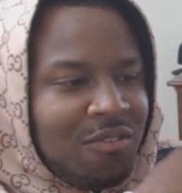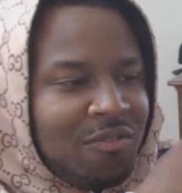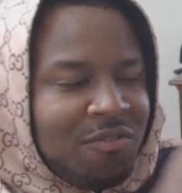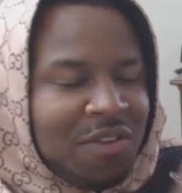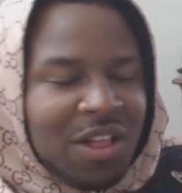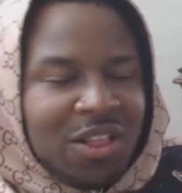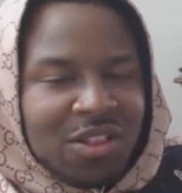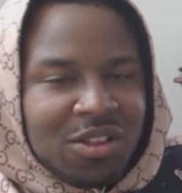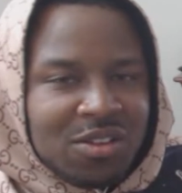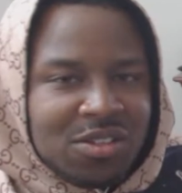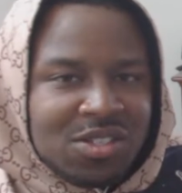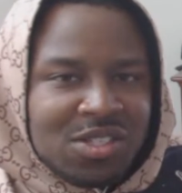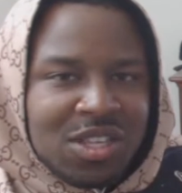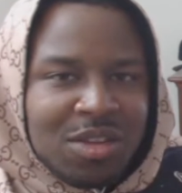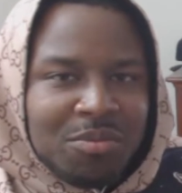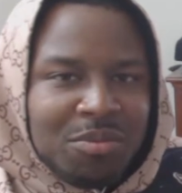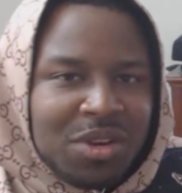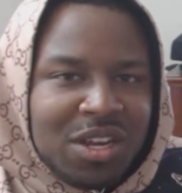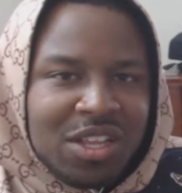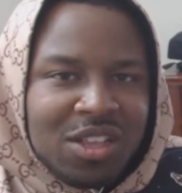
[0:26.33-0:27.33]
felt
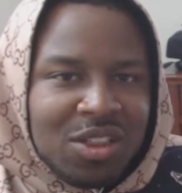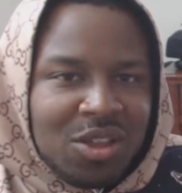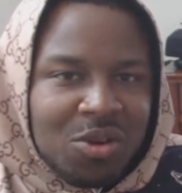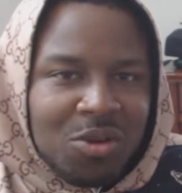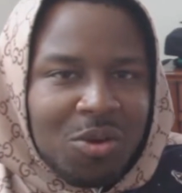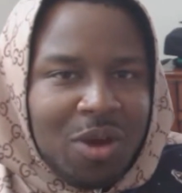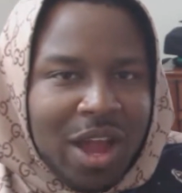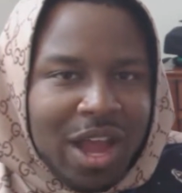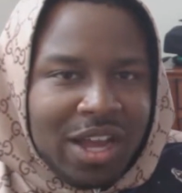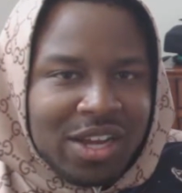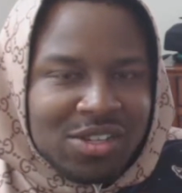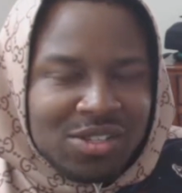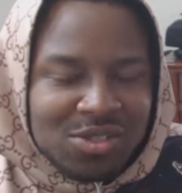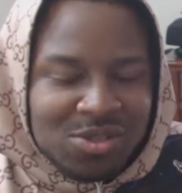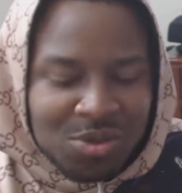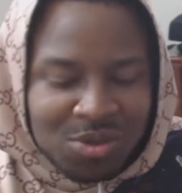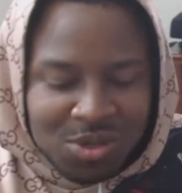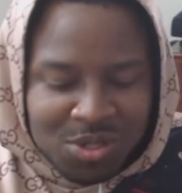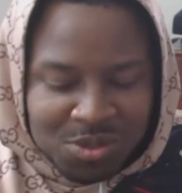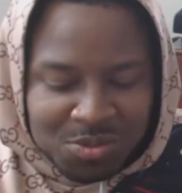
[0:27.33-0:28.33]
slip beneath the cracks,
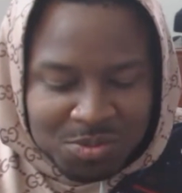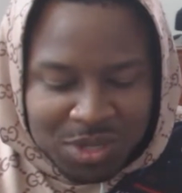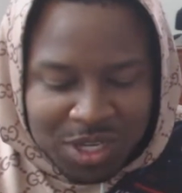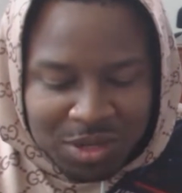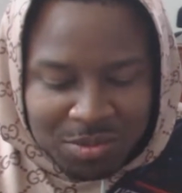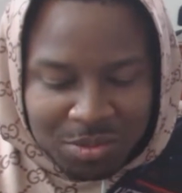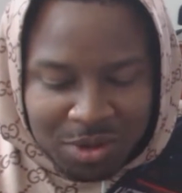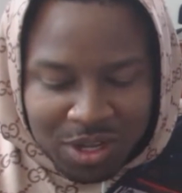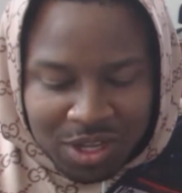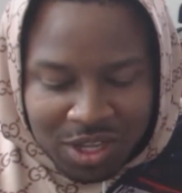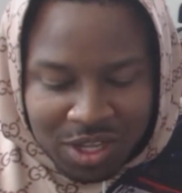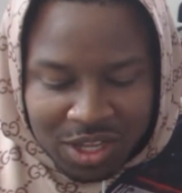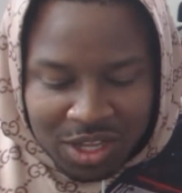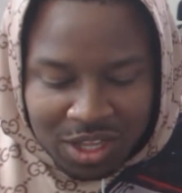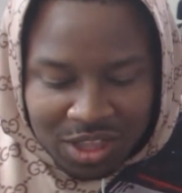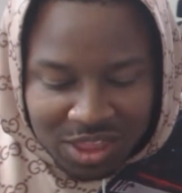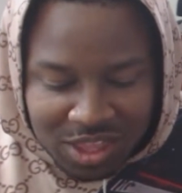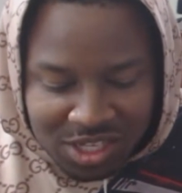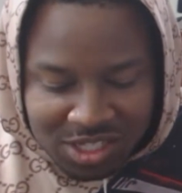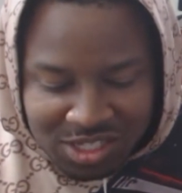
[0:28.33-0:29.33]
so to speak. But
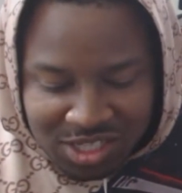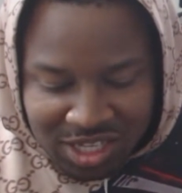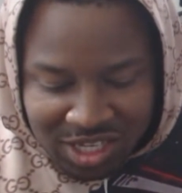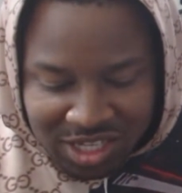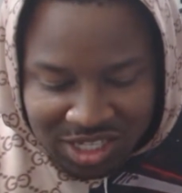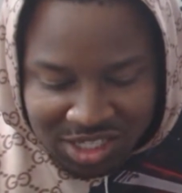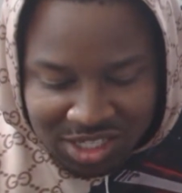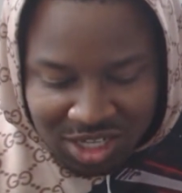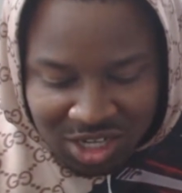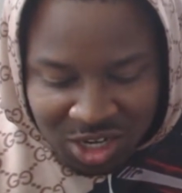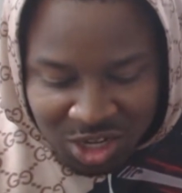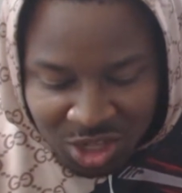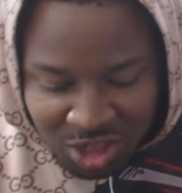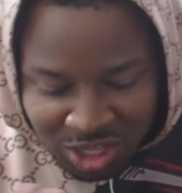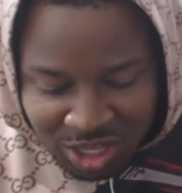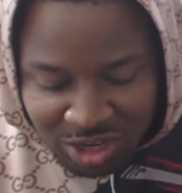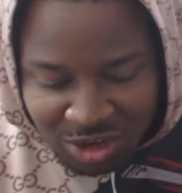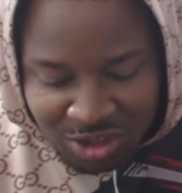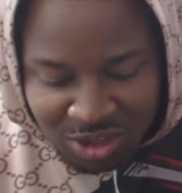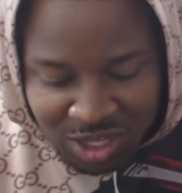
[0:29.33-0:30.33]
this thing is
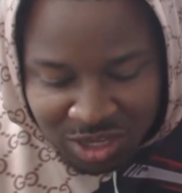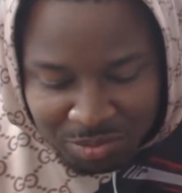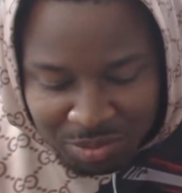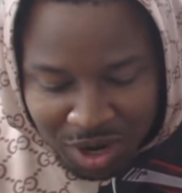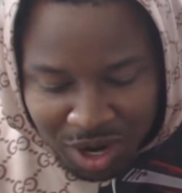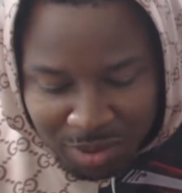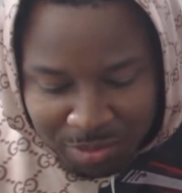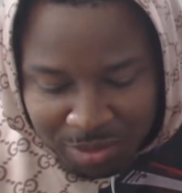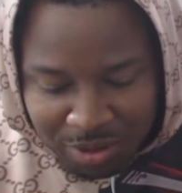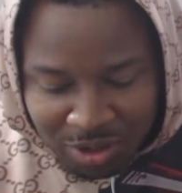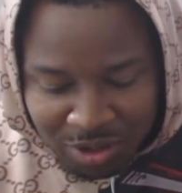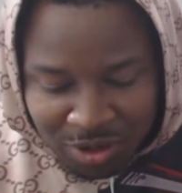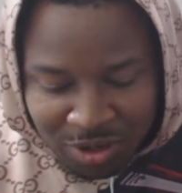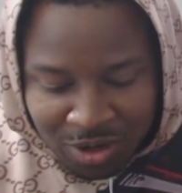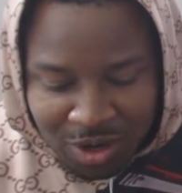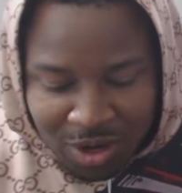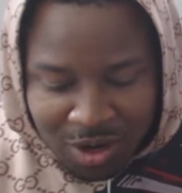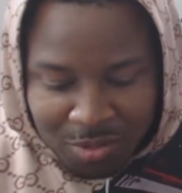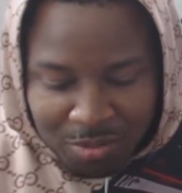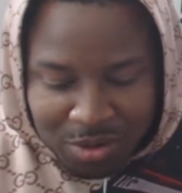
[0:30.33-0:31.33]
clearly popular
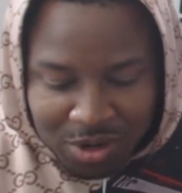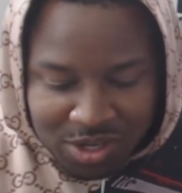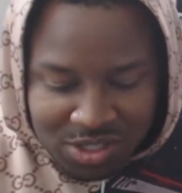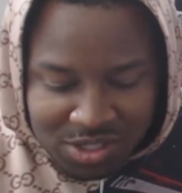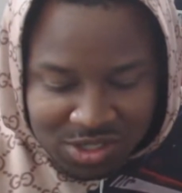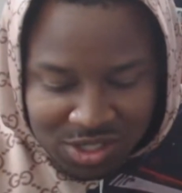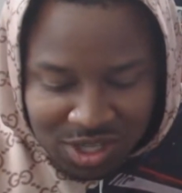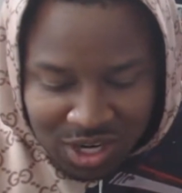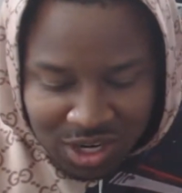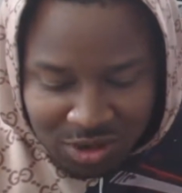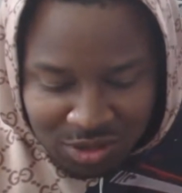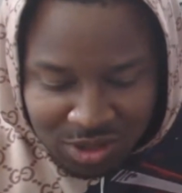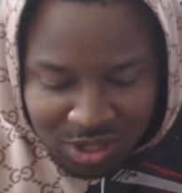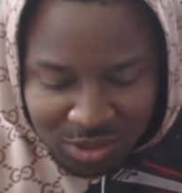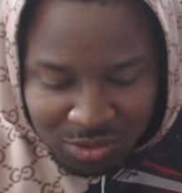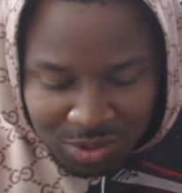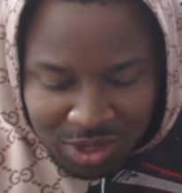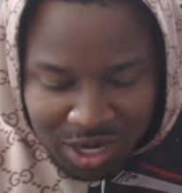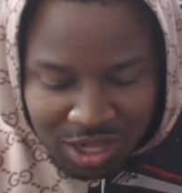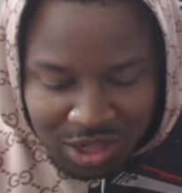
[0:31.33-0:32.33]
because not only
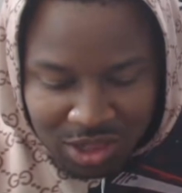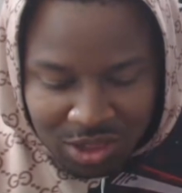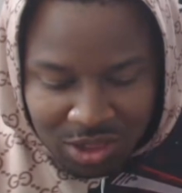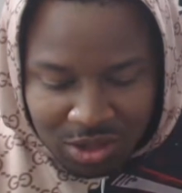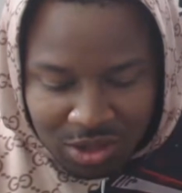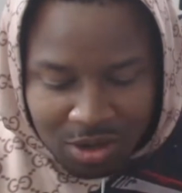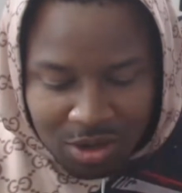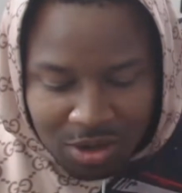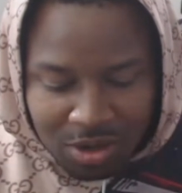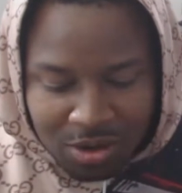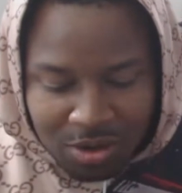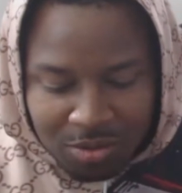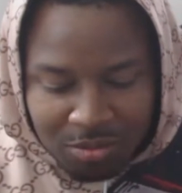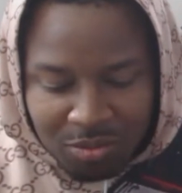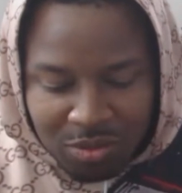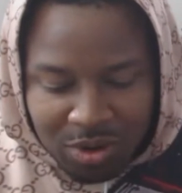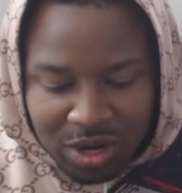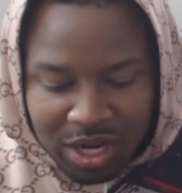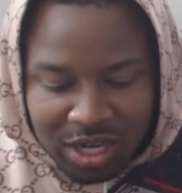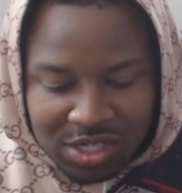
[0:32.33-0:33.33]
when I um,
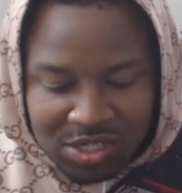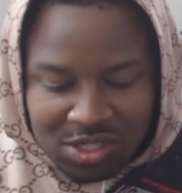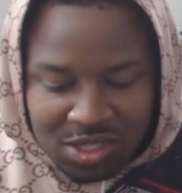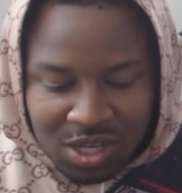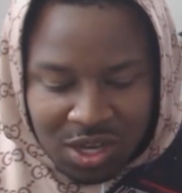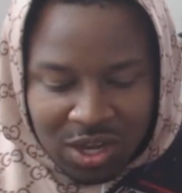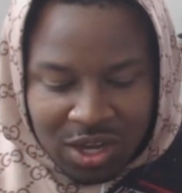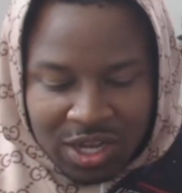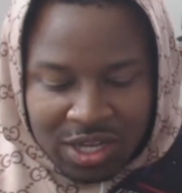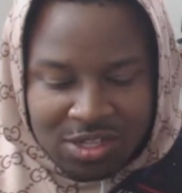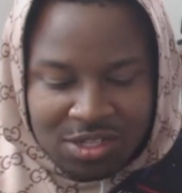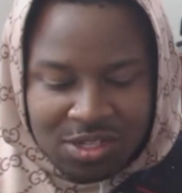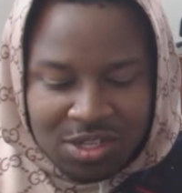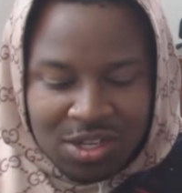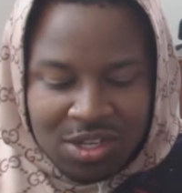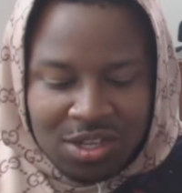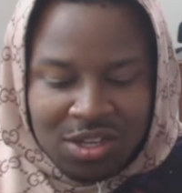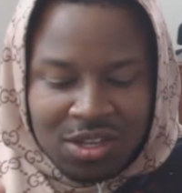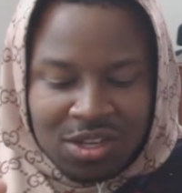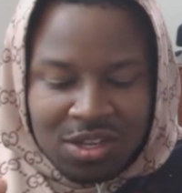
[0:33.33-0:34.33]
when I saw it
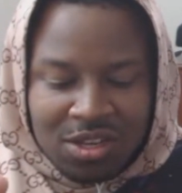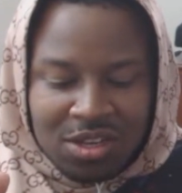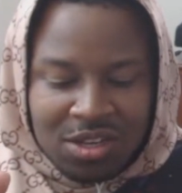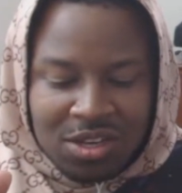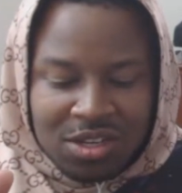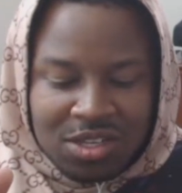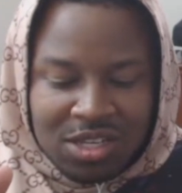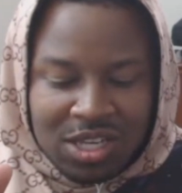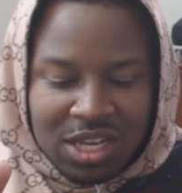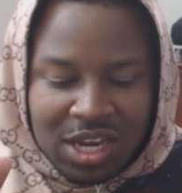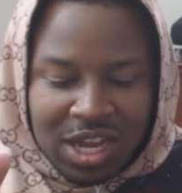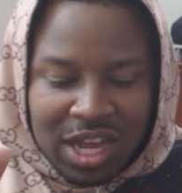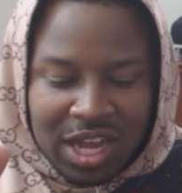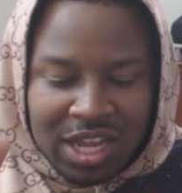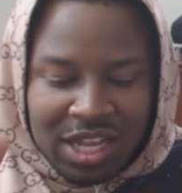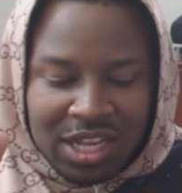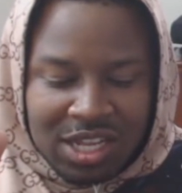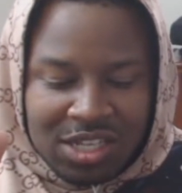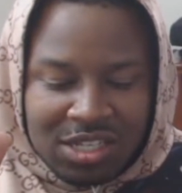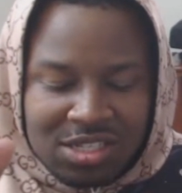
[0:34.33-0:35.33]
did
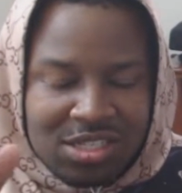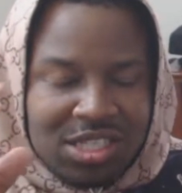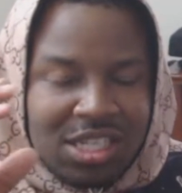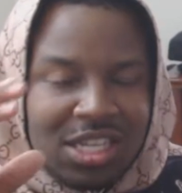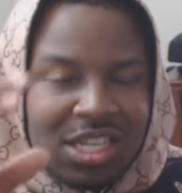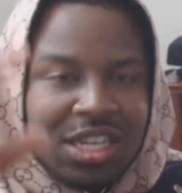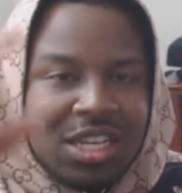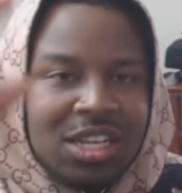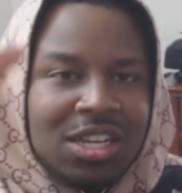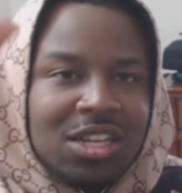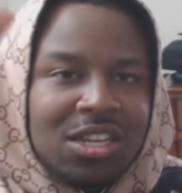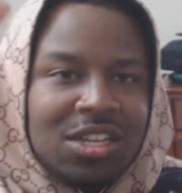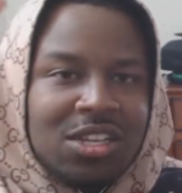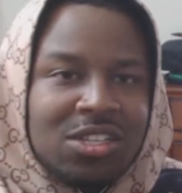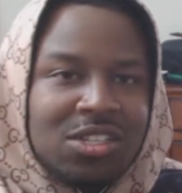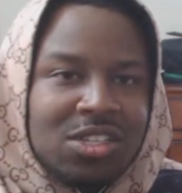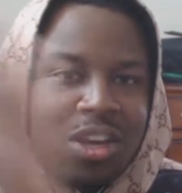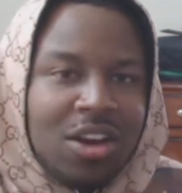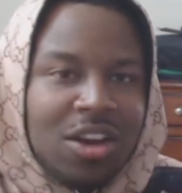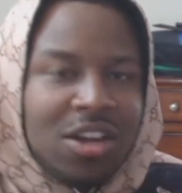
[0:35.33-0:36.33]
I see
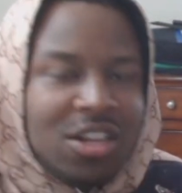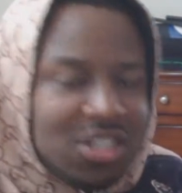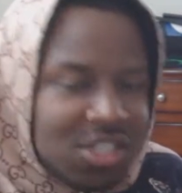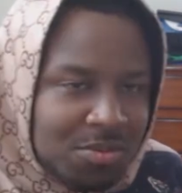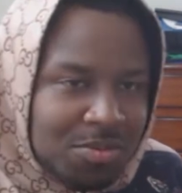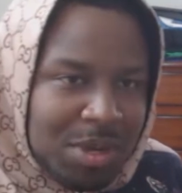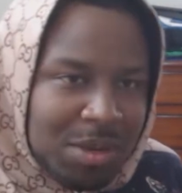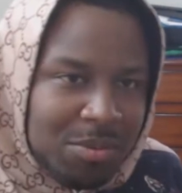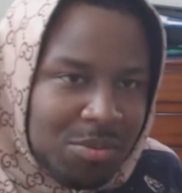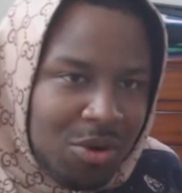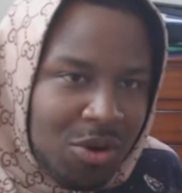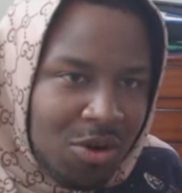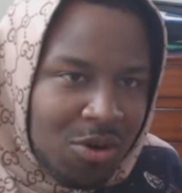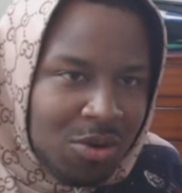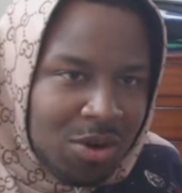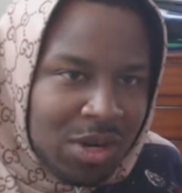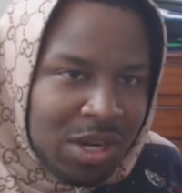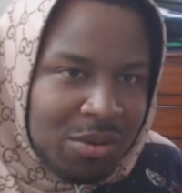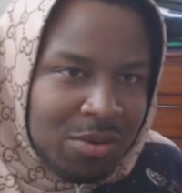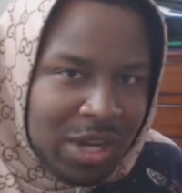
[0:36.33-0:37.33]
tons of people
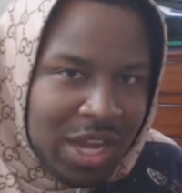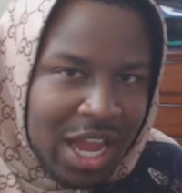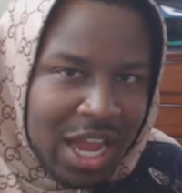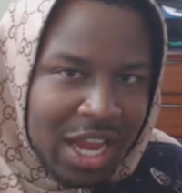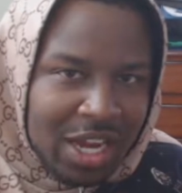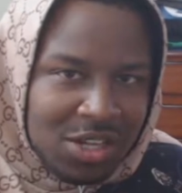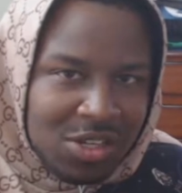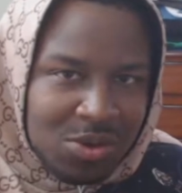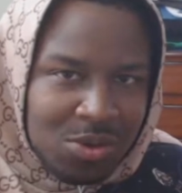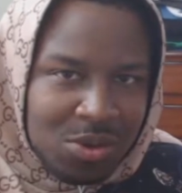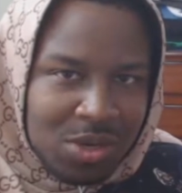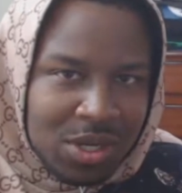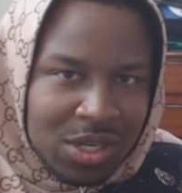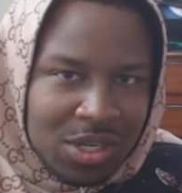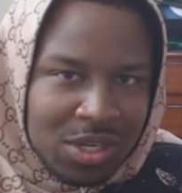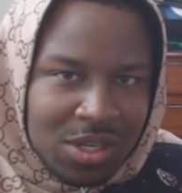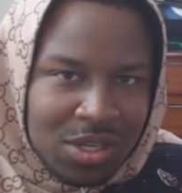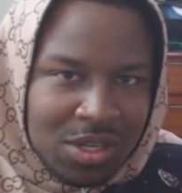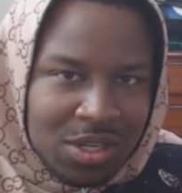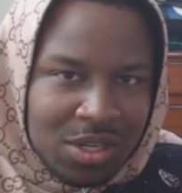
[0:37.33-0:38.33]
already react to it.